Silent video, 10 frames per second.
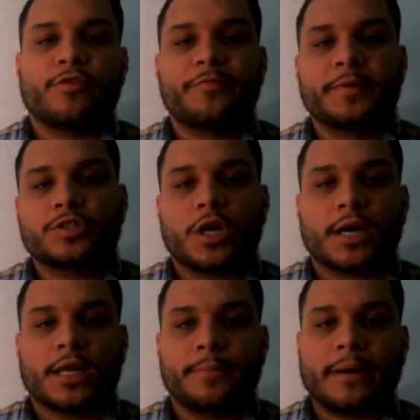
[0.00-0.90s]
And we've been
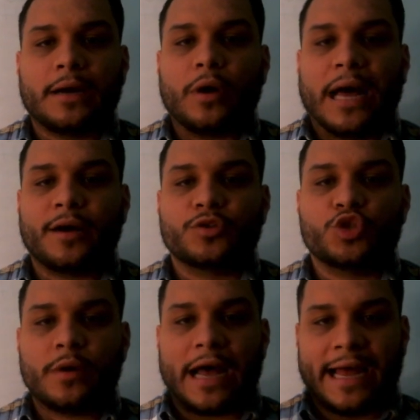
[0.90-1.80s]
talking about how
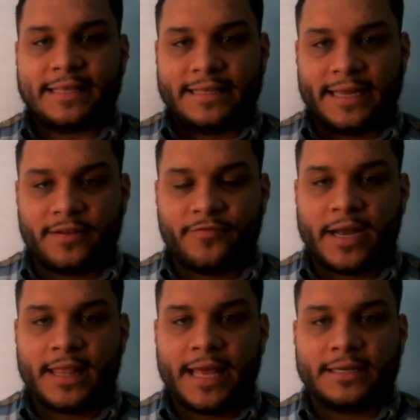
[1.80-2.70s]
to
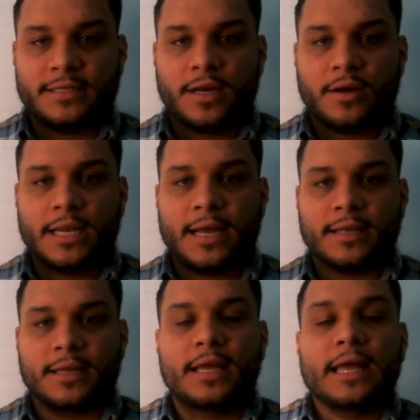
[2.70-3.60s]
identify the analog
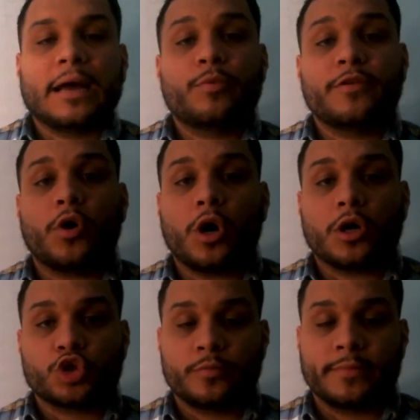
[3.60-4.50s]
clock. And we've
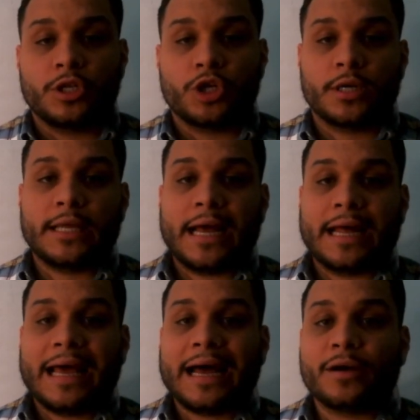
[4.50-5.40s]
also been
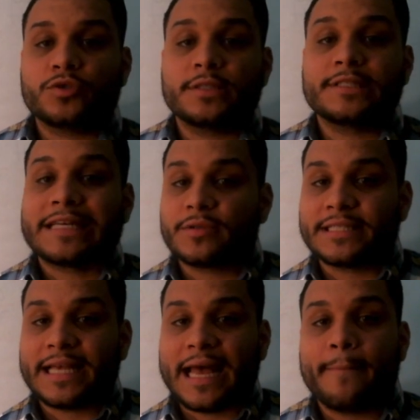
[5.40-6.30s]
learning on how to
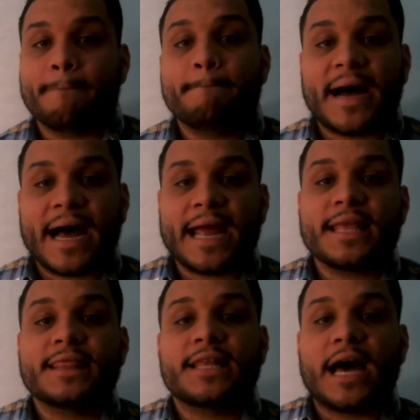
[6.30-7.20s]
tell time
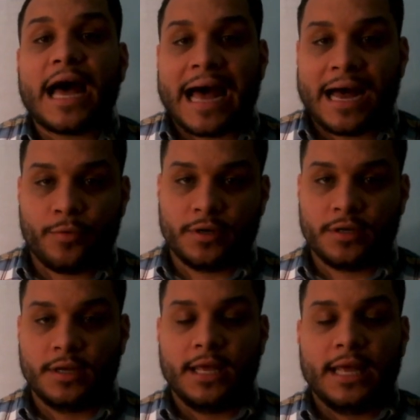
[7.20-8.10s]
by the
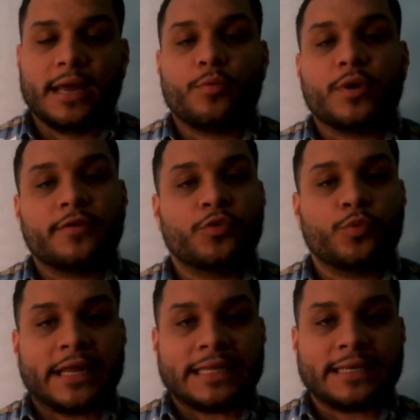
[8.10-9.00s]
hour. And we've
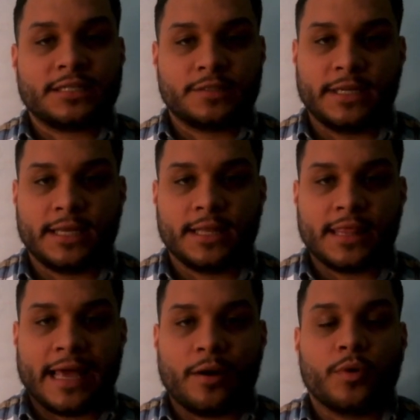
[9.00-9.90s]
already
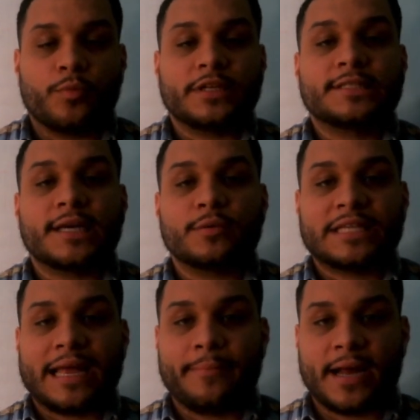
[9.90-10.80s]
explained that when we
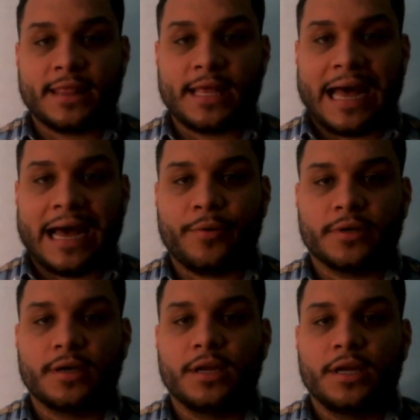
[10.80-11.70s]
tell time by the
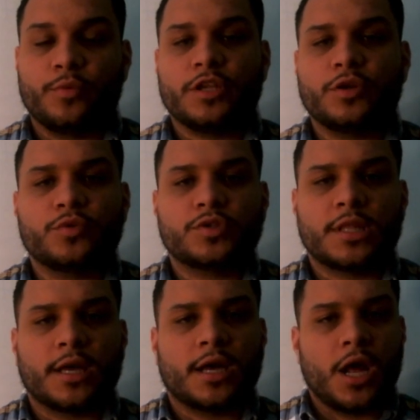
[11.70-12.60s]
hour, we
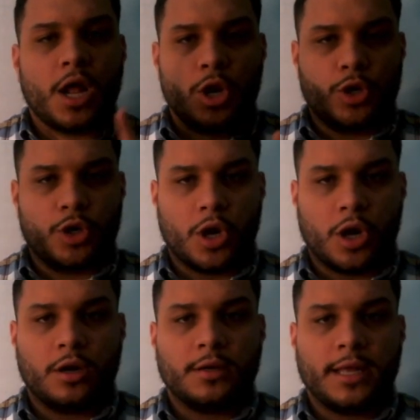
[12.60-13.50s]
use the
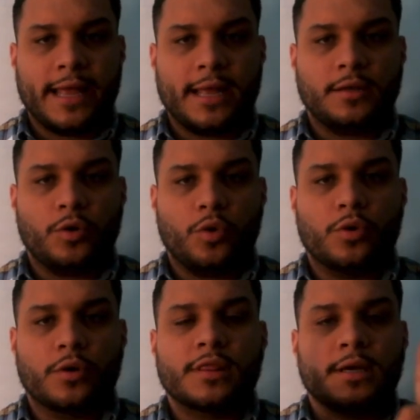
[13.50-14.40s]
long hand
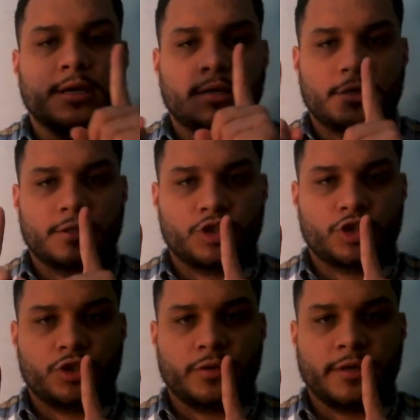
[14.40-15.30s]
or the
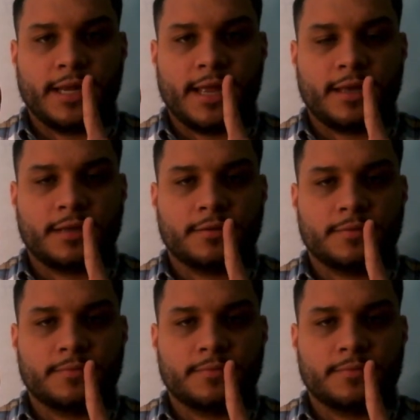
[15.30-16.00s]
short hand.